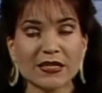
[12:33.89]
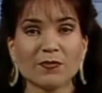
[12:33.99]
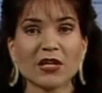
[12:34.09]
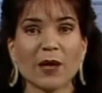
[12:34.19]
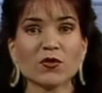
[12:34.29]

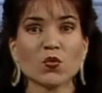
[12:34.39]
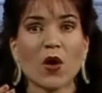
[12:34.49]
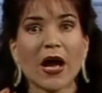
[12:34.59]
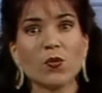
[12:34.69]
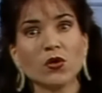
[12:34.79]
sometimes
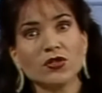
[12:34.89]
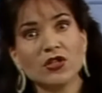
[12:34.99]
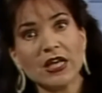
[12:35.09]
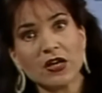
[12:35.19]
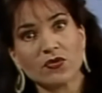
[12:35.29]
y will
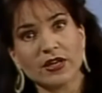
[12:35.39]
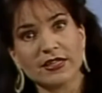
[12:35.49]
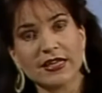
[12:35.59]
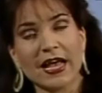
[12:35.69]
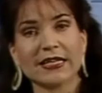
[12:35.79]

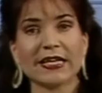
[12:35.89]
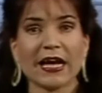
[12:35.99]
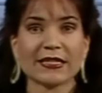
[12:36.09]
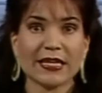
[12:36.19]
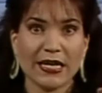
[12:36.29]
decrease as
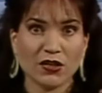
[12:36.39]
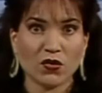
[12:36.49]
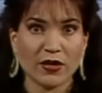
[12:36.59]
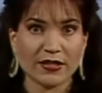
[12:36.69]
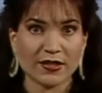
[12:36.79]
x
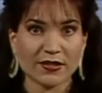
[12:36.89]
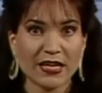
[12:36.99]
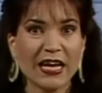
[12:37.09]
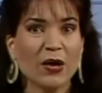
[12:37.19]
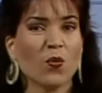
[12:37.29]
increases.